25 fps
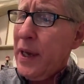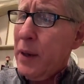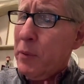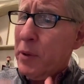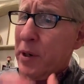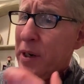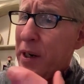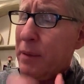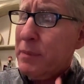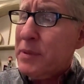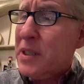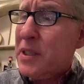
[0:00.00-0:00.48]
And
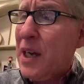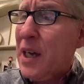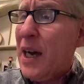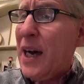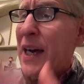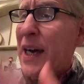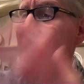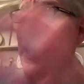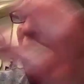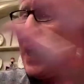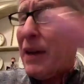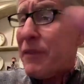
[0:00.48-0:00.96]
when I'm
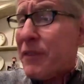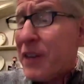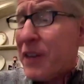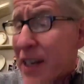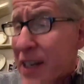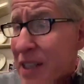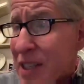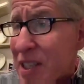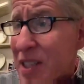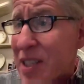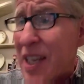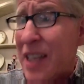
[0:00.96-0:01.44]
done, I've
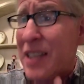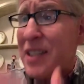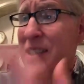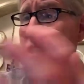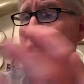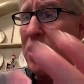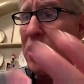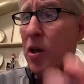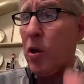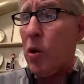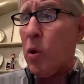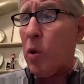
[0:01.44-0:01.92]
got a
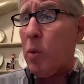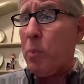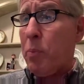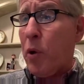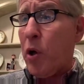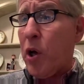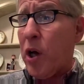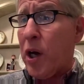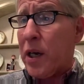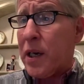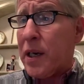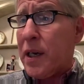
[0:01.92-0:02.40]
sense of the whole
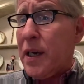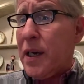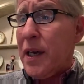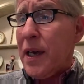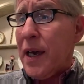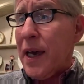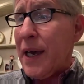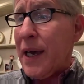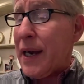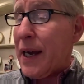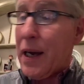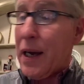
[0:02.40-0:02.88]
book.
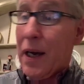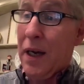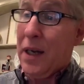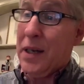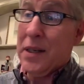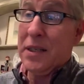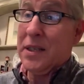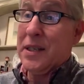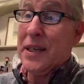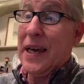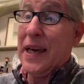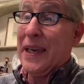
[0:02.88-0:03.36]
And I
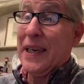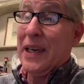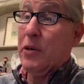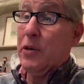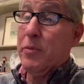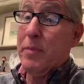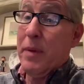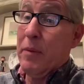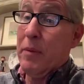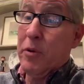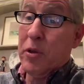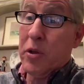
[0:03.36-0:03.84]
honestly, I can't
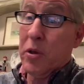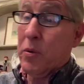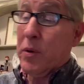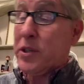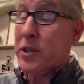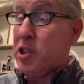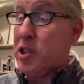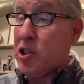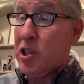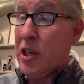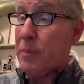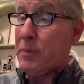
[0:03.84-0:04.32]
remember whether it
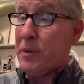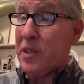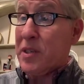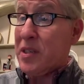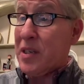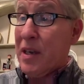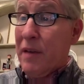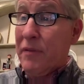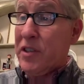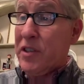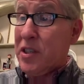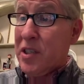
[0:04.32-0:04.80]
was chapter
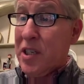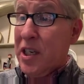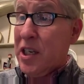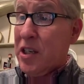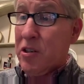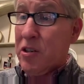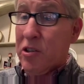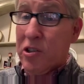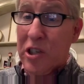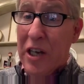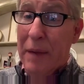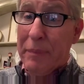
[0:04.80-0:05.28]

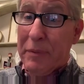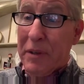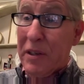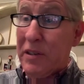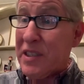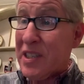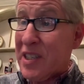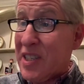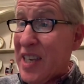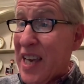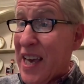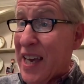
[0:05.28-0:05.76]
17 or chapter
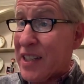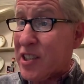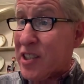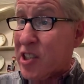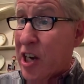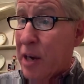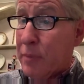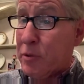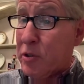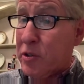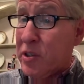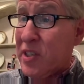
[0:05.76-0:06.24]

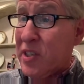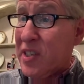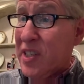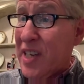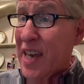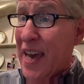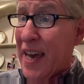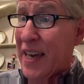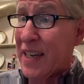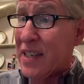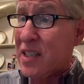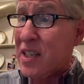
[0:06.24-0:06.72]

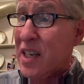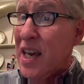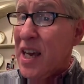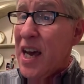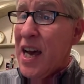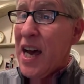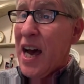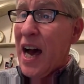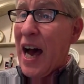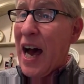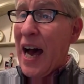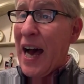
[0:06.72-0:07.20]
six.
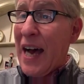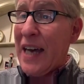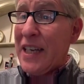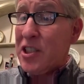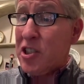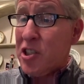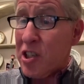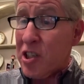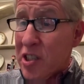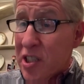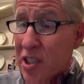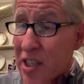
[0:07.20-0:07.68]

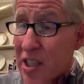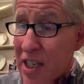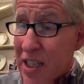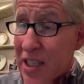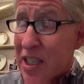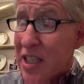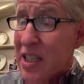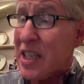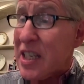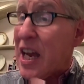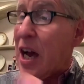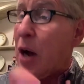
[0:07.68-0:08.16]

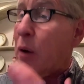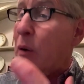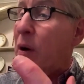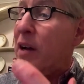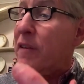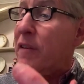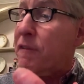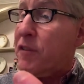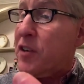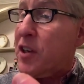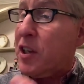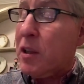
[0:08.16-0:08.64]
This is how
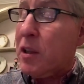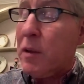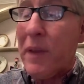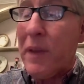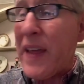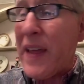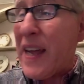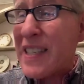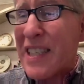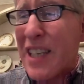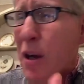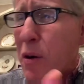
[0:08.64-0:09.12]
I feel.
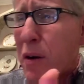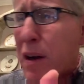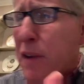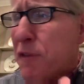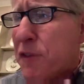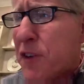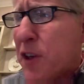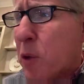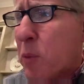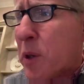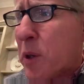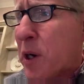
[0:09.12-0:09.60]
And that's how I
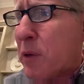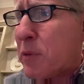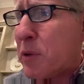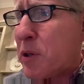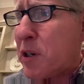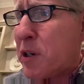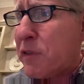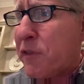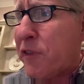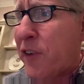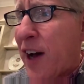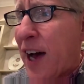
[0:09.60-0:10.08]
feel when I
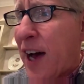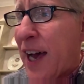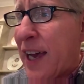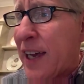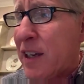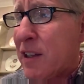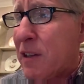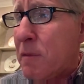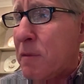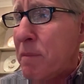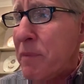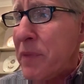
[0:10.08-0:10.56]
read a file.
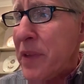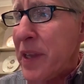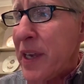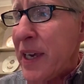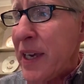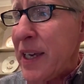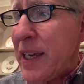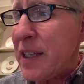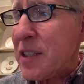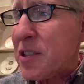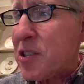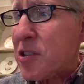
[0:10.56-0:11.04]

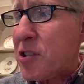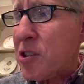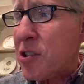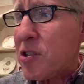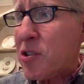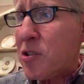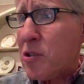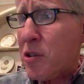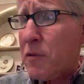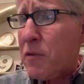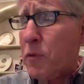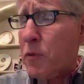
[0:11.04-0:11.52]
It's
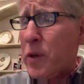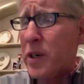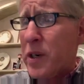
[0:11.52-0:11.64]
just sort of,